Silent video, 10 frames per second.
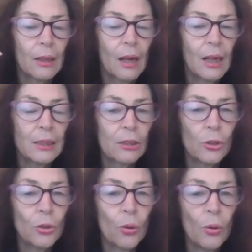I
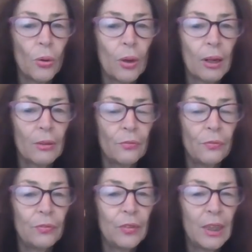saw a
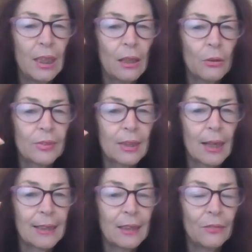video of
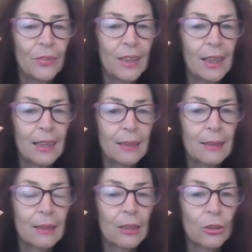Psychic
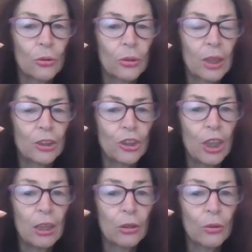Violetta's.
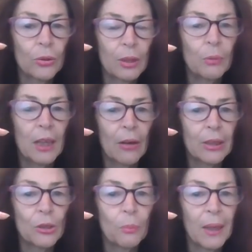She thought there were going
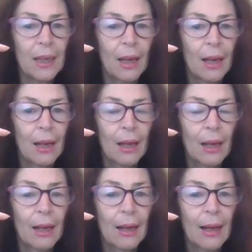to be
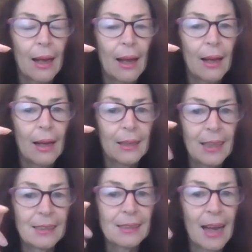at
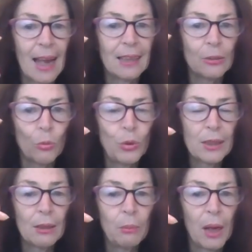least 8
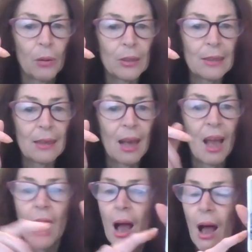whistleblowers.
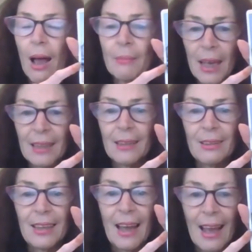I'm getting
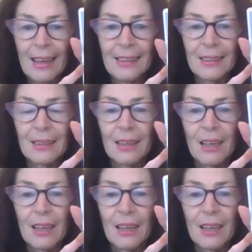the 8,